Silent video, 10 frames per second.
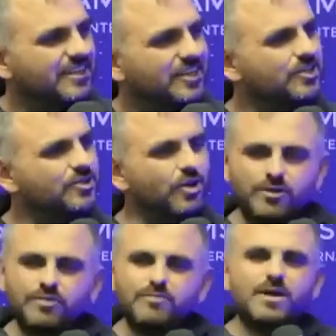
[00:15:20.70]
You don't
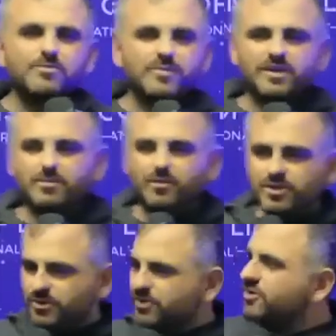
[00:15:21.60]
remember me, but when
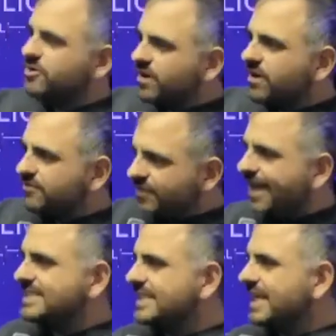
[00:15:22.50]
you were going around
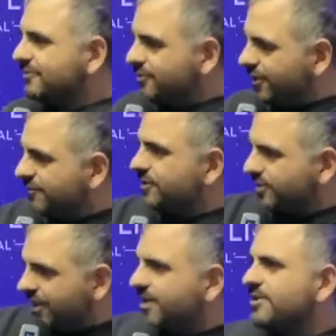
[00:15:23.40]
Flagstaff, you left the
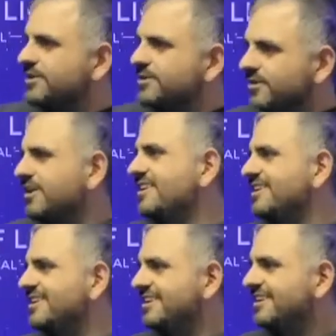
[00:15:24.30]
thing on my door.
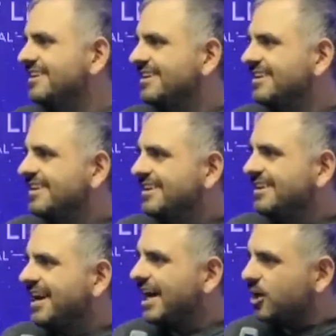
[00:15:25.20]

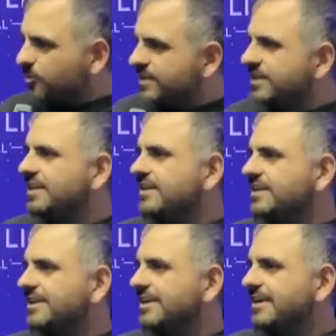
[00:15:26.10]
I opened it,
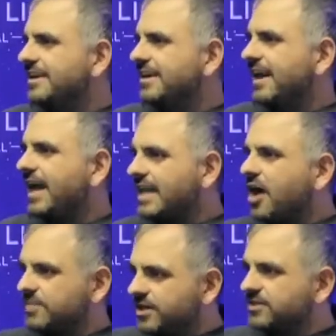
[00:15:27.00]
and
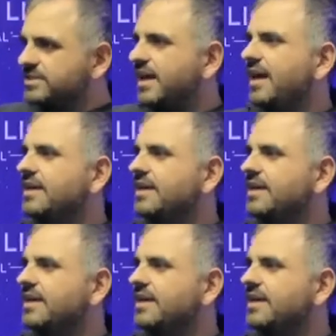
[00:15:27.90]
now I'm here today.